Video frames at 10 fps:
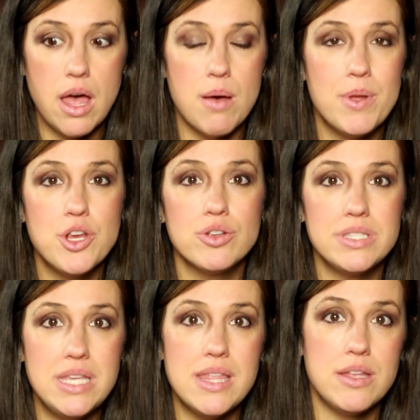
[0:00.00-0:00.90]
And you'll
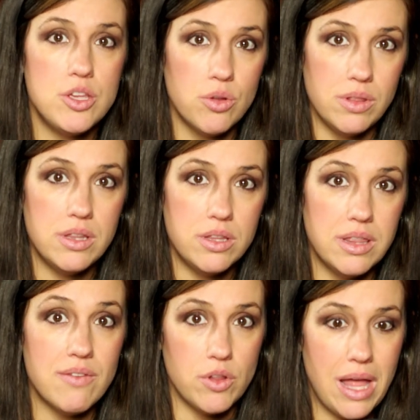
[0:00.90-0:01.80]
see that you'll
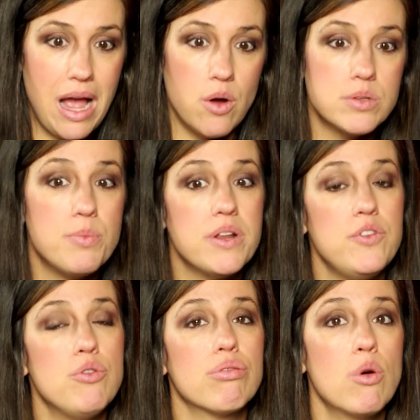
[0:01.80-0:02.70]
level out. But if
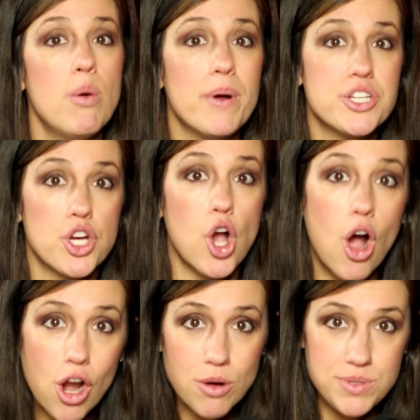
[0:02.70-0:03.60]
you throw a bunch of
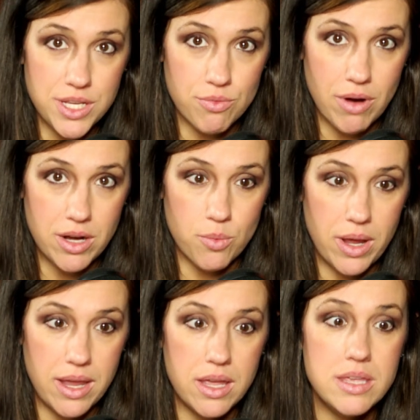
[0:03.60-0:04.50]
carbs in right
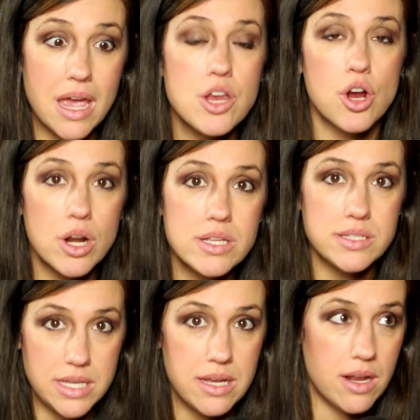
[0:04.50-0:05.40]
away, yeah, you're going to
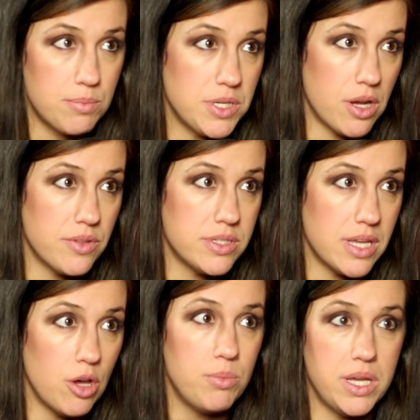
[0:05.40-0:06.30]
see an uptick on the
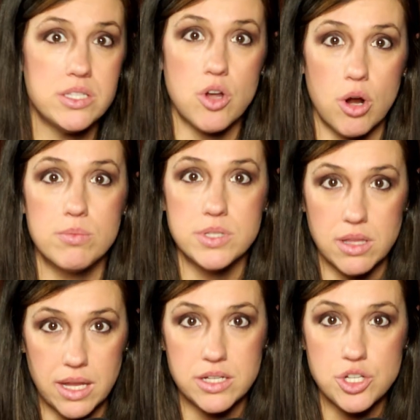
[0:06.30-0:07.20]
scale because carbs,
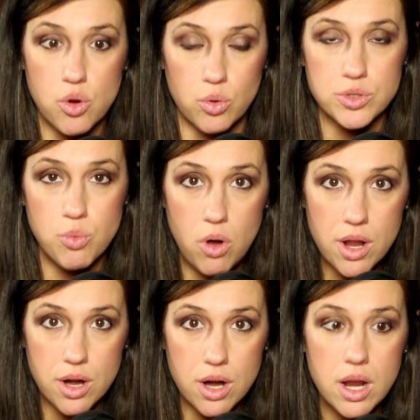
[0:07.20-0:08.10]
glycogen holds
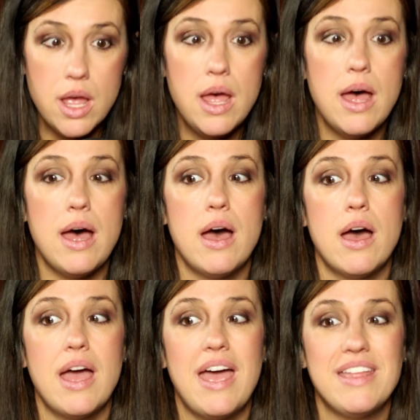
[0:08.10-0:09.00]
water.
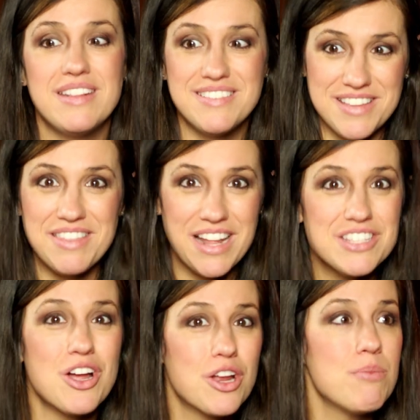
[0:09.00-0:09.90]
And that's
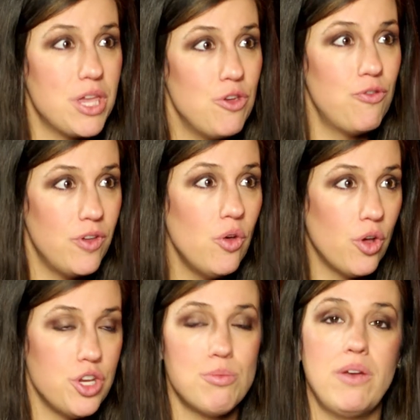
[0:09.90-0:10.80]
not going to make you feel
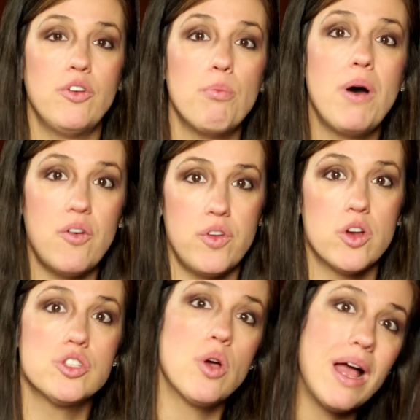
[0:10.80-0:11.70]
good. You might feel
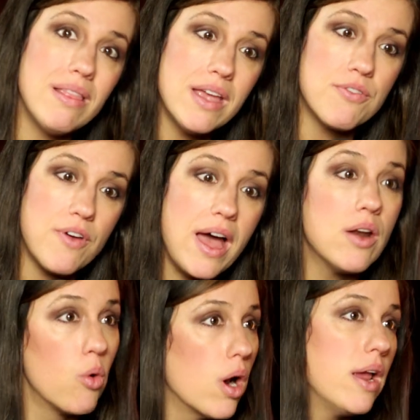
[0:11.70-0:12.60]
puffier. So I like fat,
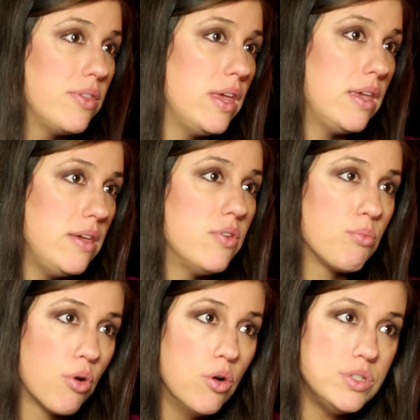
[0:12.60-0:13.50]
or I think even
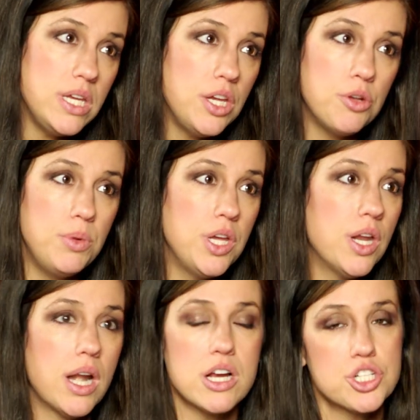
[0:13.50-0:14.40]
protein could be good.
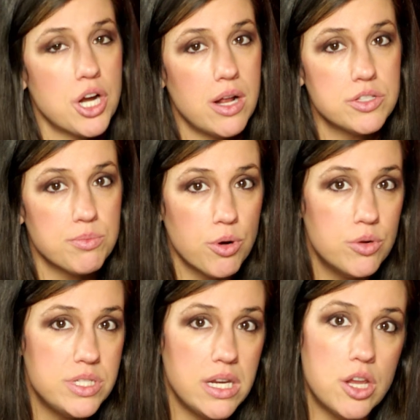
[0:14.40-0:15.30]
An extra ounce of
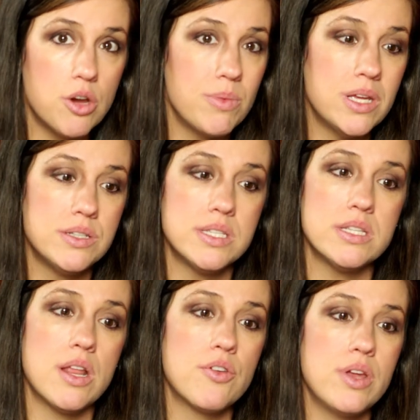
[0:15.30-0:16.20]
protein at your meals is
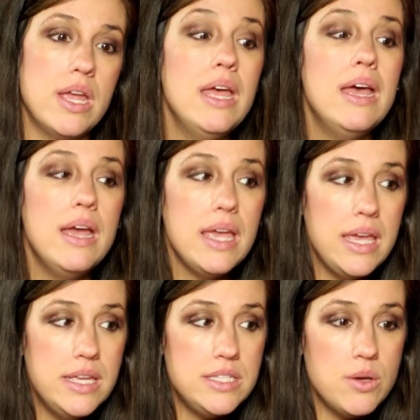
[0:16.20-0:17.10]
another
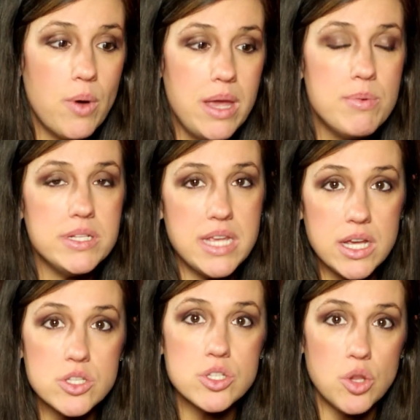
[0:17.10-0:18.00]
easy way, but take
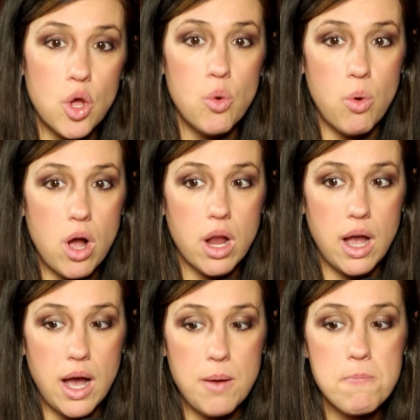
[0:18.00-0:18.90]
a slow walk
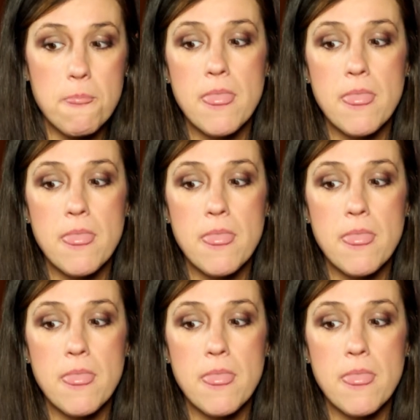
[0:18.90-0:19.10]
up.